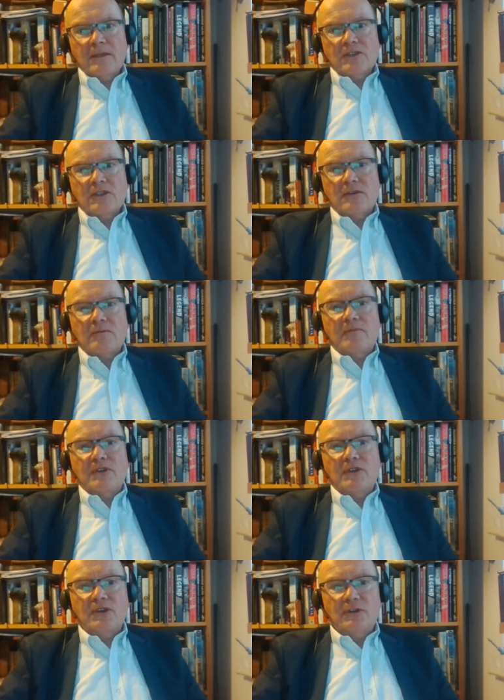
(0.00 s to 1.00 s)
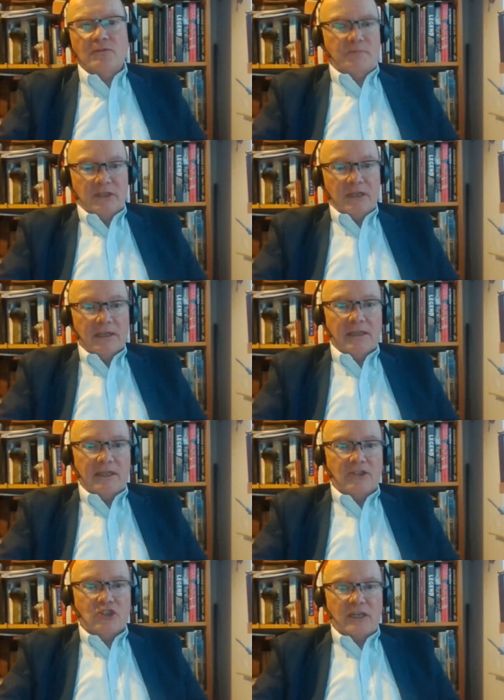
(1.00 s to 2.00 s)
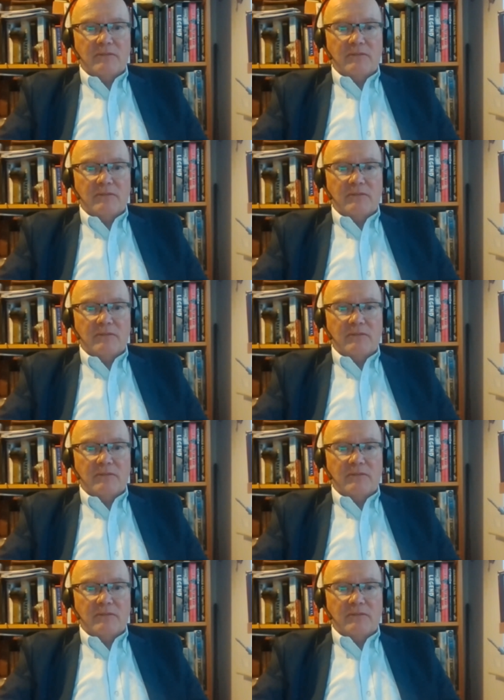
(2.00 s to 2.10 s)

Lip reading: So you, particularly, Jane,